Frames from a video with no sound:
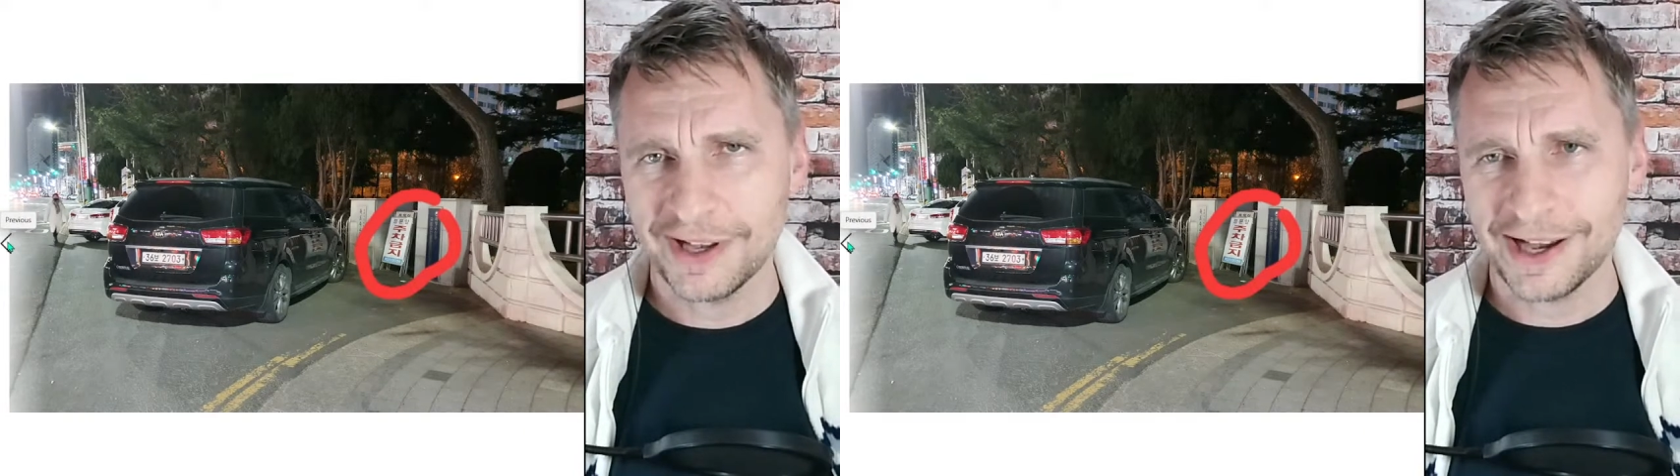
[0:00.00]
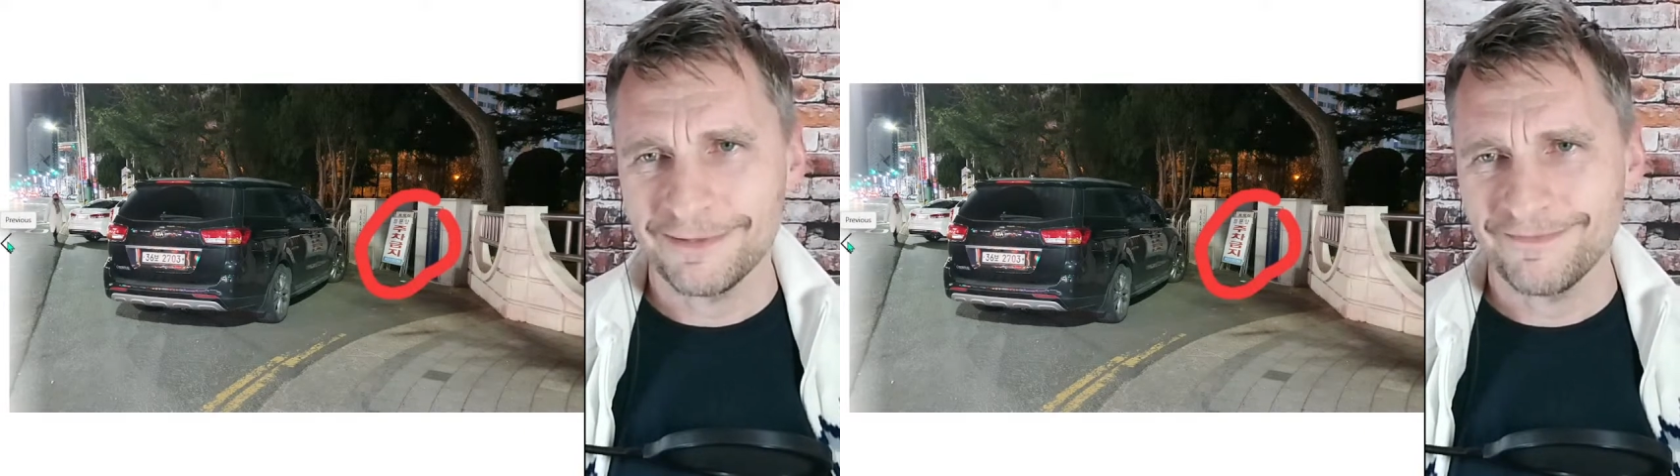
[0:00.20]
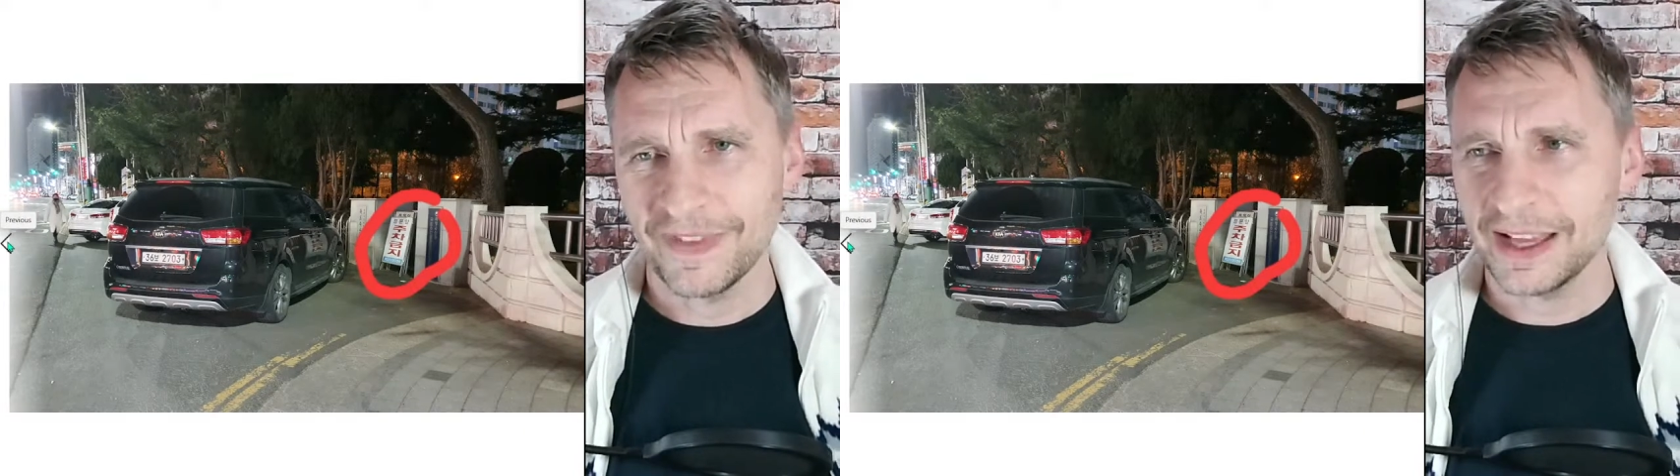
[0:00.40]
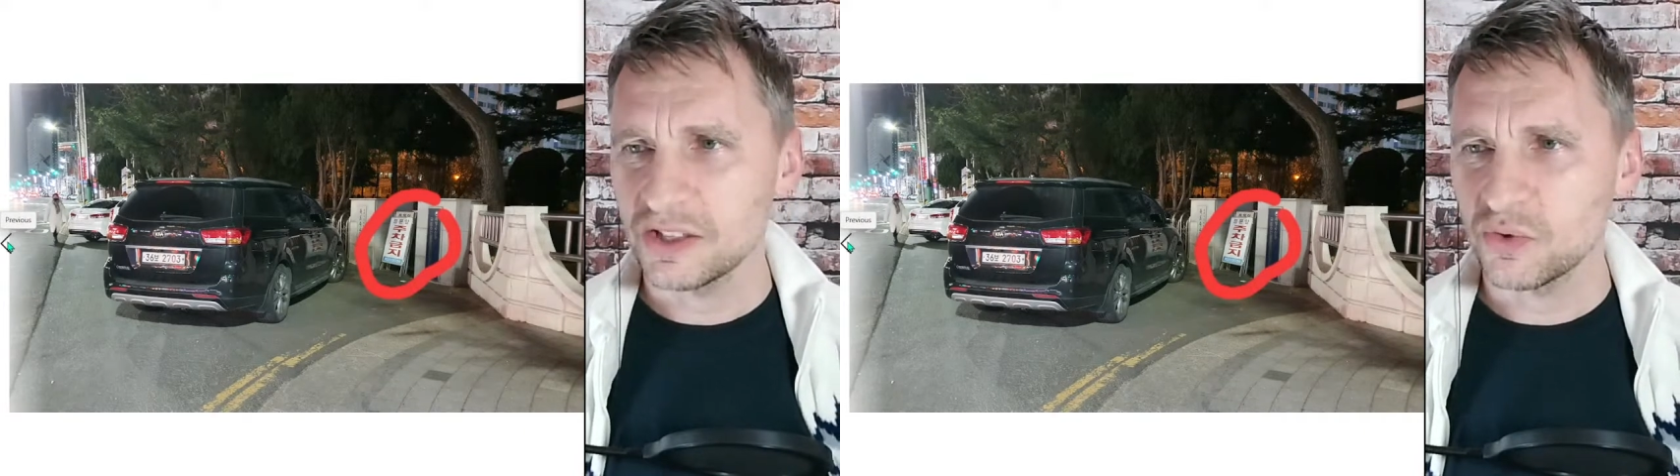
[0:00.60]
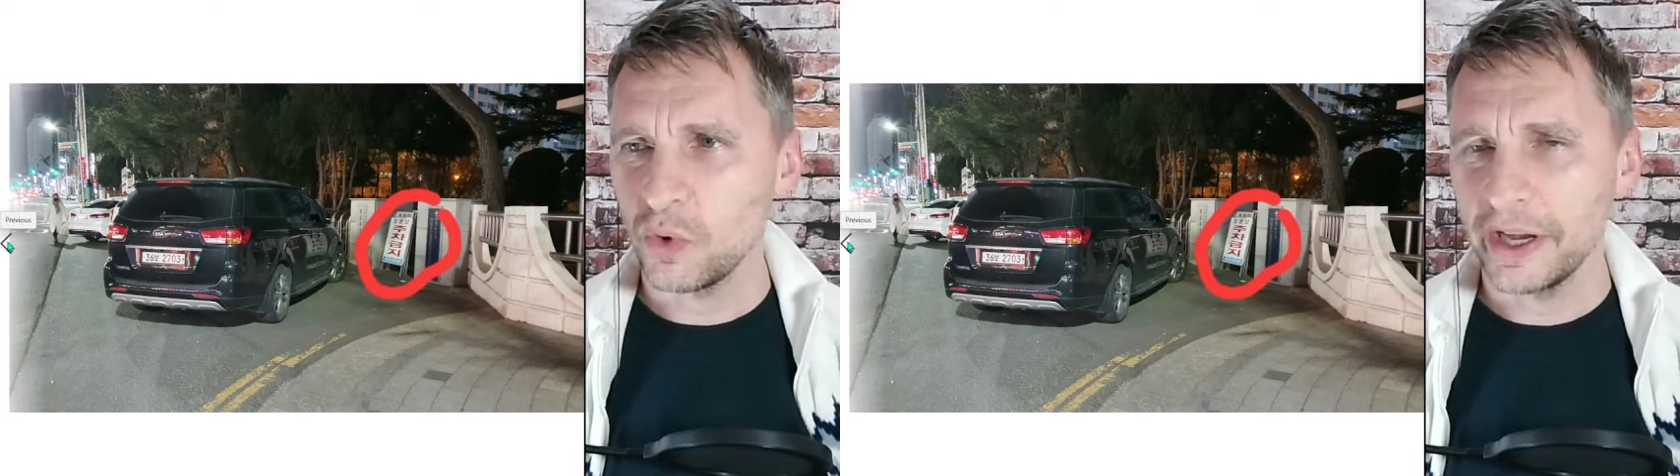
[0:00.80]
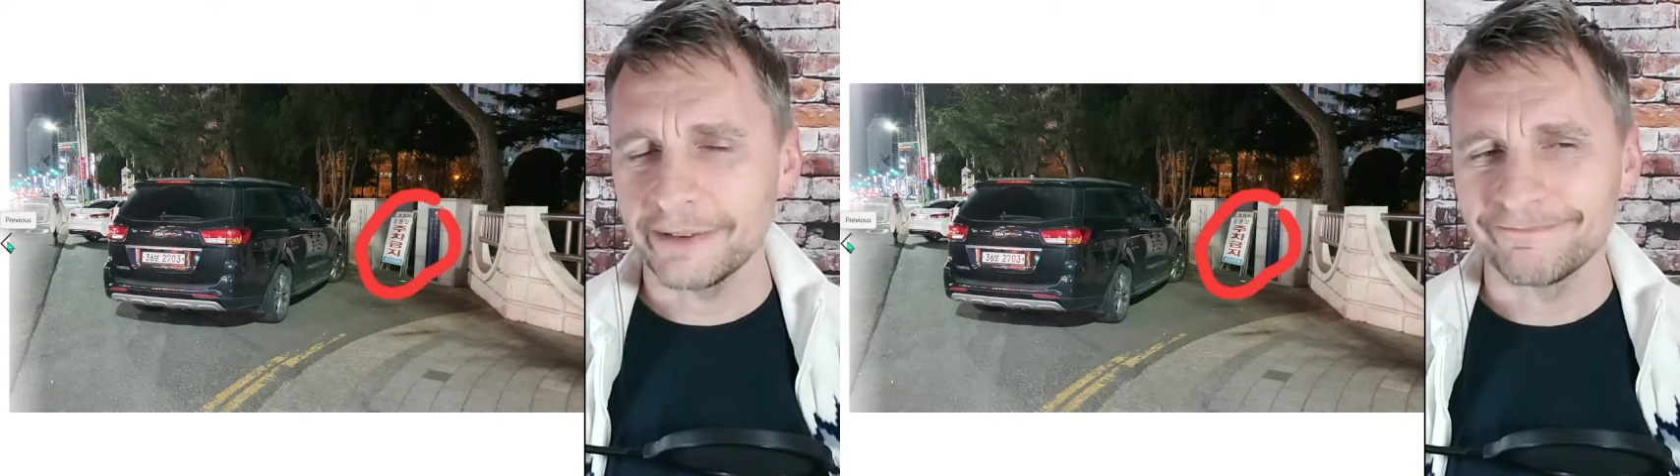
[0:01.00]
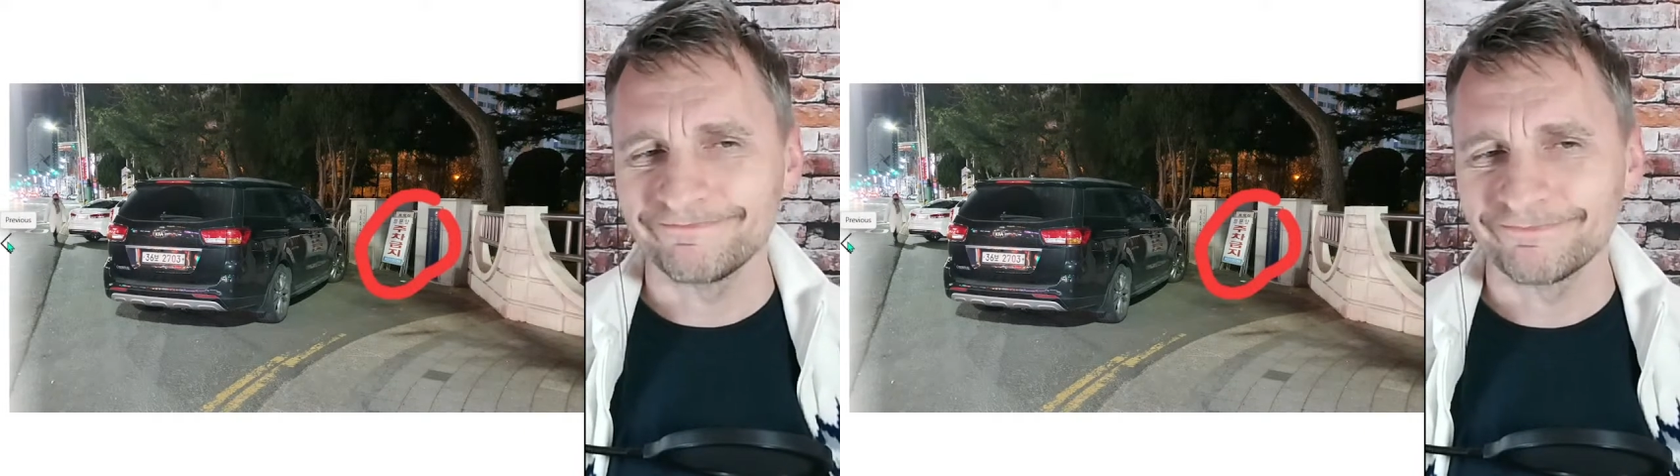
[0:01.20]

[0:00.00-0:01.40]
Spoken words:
yeah, that's why.